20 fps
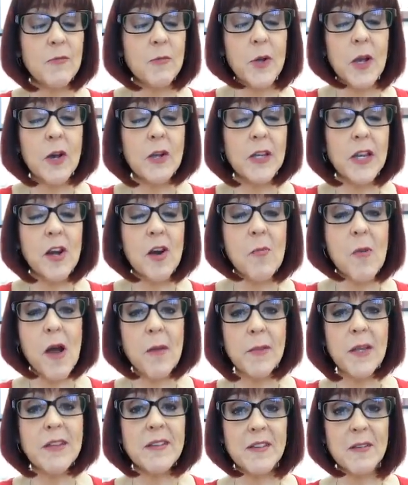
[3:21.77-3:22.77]
We all need our
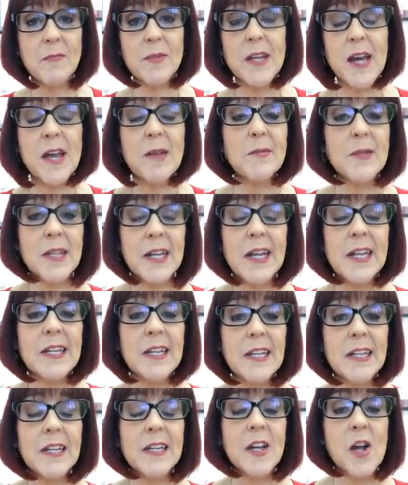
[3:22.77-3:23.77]
mommies sometimes, and I
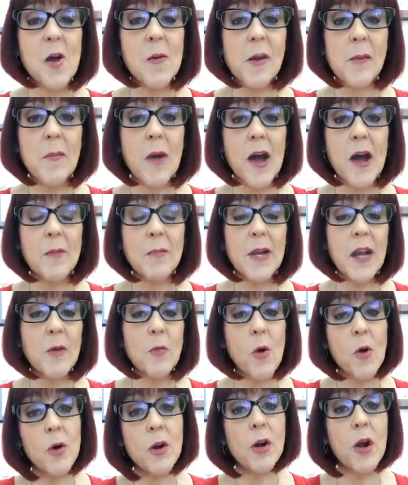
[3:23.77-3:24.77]
needed to call my mom, and I
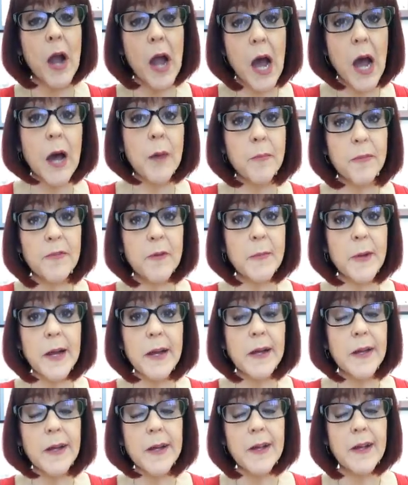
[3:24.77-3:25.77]
woke her up from
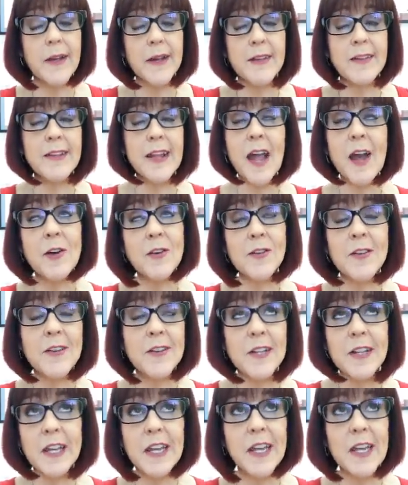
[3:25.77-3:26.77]
a sound
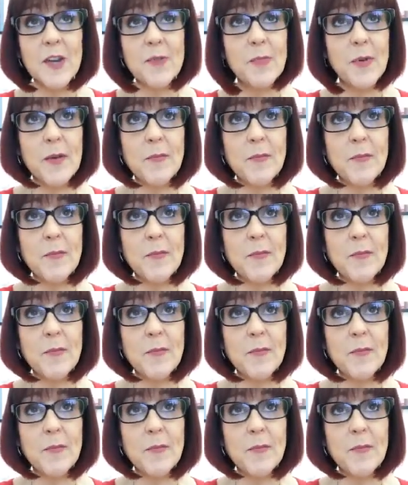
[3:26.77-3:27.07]
sleep.